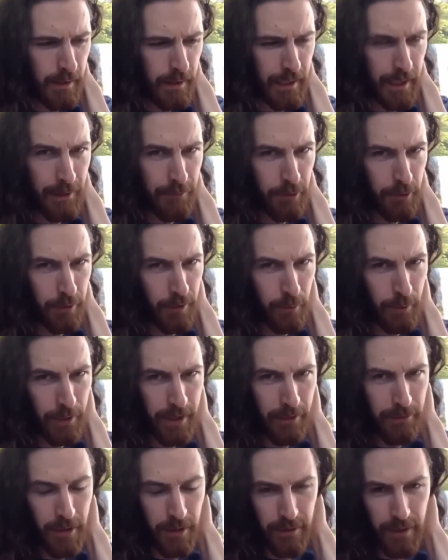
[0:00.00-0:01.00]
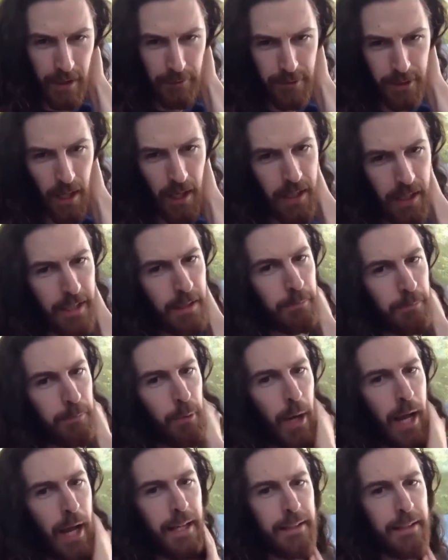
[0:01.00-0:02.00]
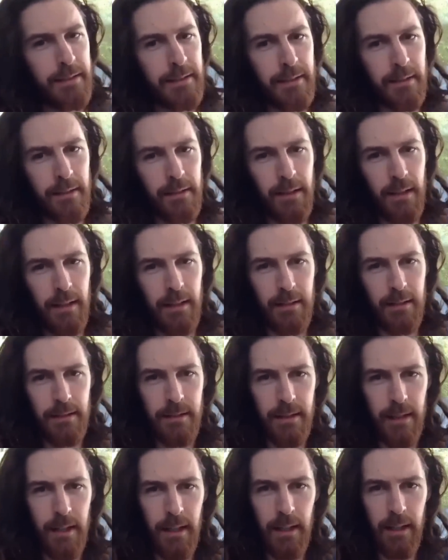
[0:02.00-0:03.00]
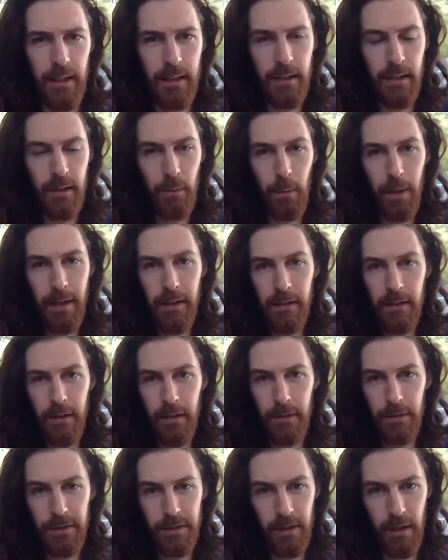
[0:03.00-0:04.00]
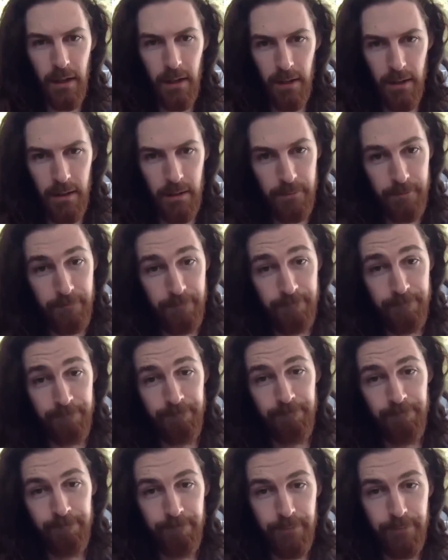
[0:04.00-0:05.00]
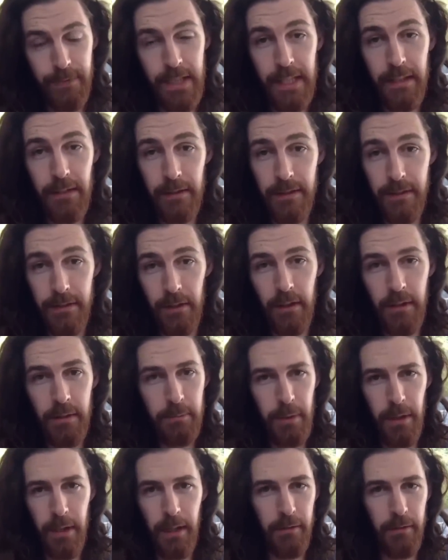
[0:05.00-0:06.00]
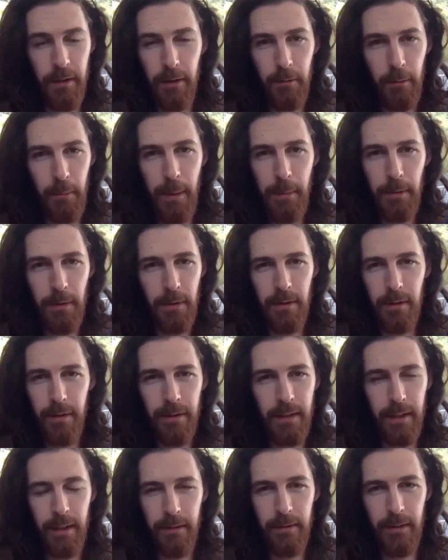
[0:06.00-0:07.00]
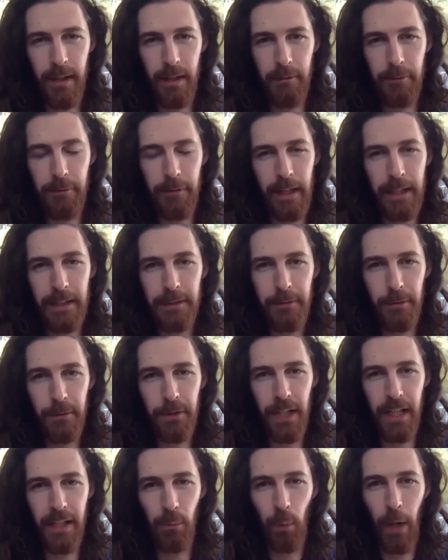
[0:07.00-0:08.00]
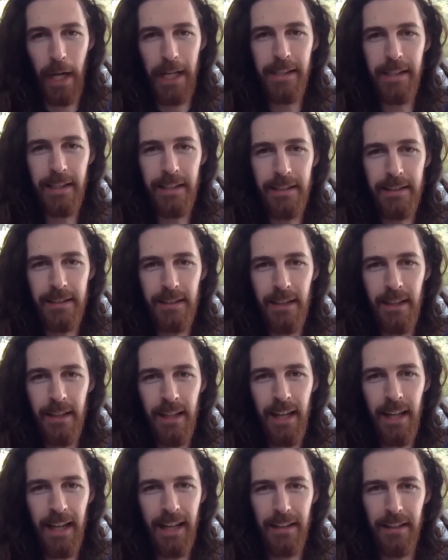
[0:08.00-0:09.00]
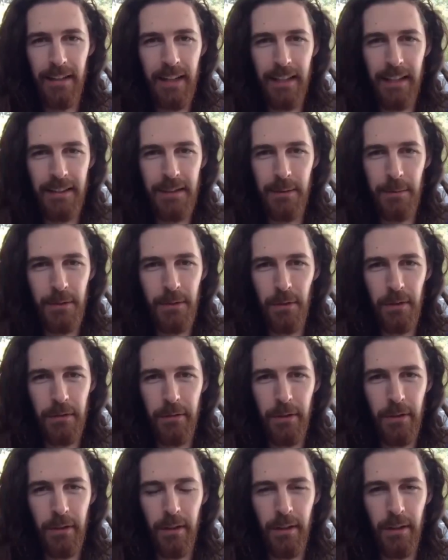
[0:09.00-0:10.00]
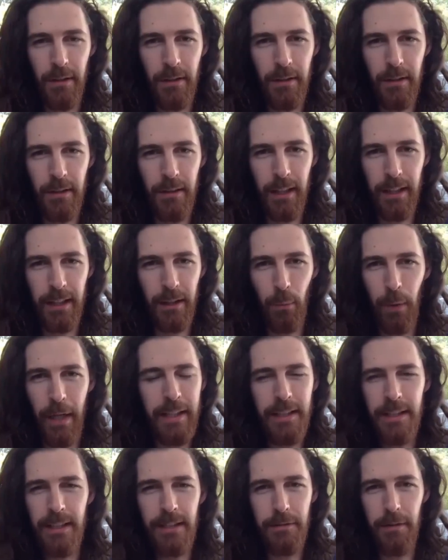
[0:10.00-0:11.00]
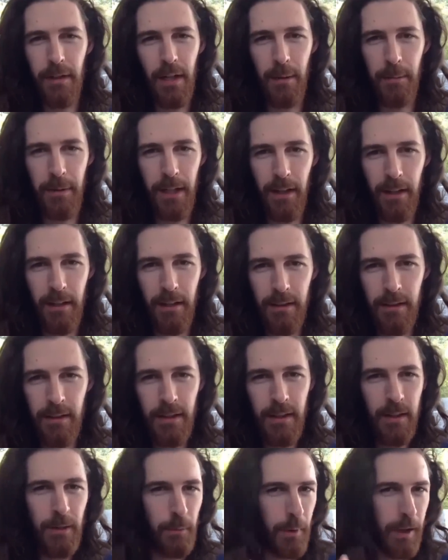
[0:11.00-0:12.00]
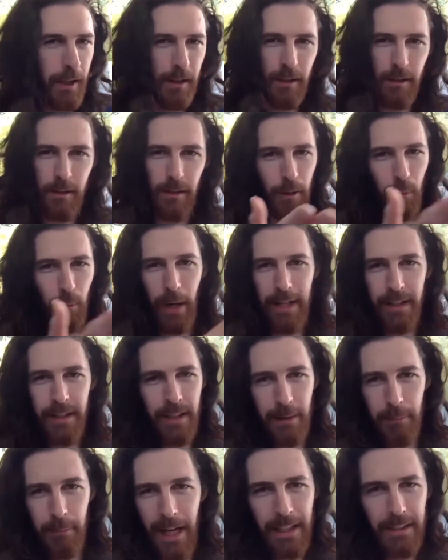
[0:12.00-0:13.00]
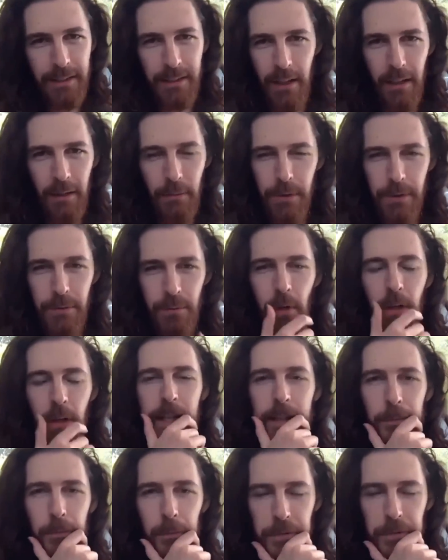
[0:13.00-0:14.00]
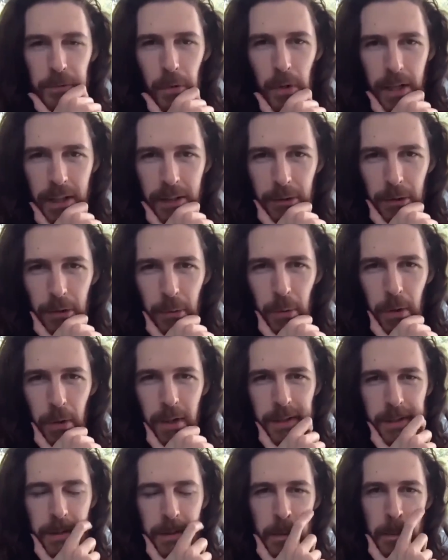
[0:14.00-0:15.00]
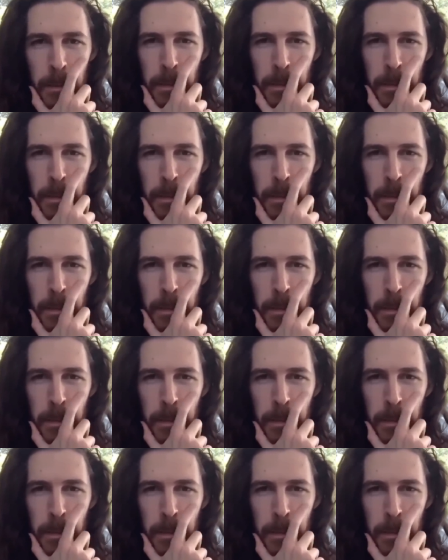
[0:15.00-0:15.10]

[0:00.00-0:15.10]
clever in the way that they've tied in brands and whether those are deals done, but I remember that fast food chain Wendy's had some sort of a Wendy's phenomenon where a Wendy mascot was running through the world.